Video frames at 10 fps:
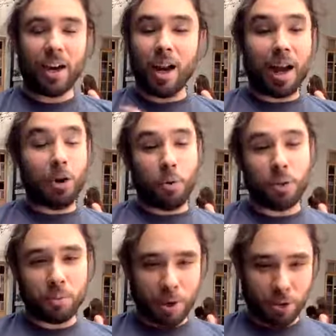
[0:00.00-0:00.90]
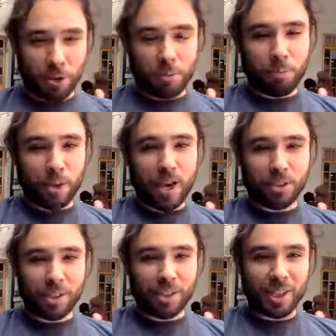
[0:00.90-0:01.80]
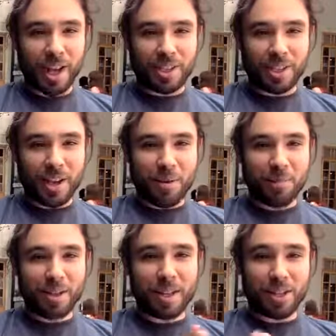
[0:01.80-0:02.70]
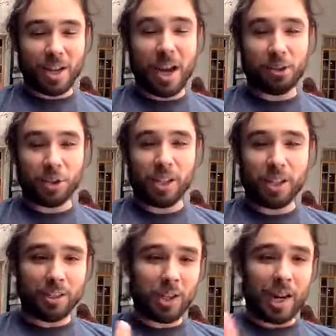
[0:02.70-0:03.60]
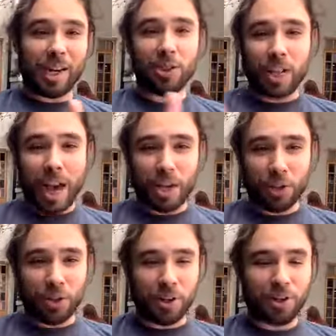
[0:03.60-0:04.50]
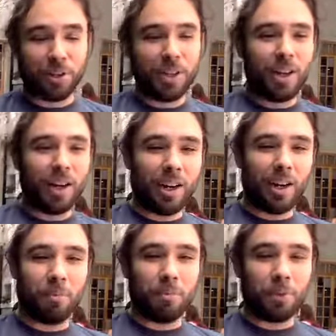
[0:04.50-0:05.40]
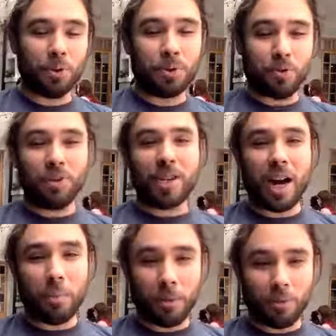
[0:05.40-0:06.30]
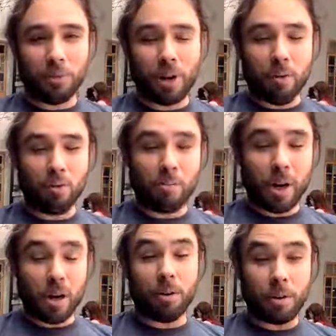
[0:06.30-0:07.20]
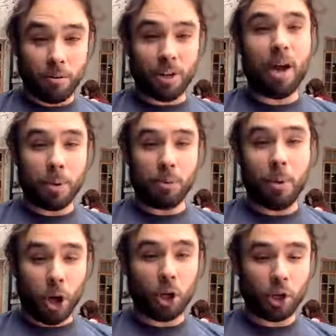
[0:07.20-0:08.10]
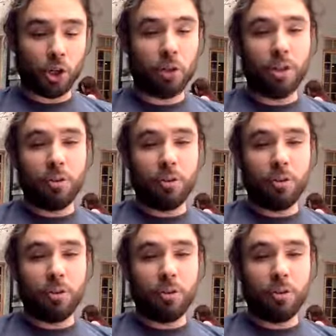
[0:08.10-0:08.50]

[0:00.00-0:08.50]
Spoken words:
I always mess up pronouncing his last name, Kazakowski. Jack, I'll tag you here, who's a phenomenal marketer,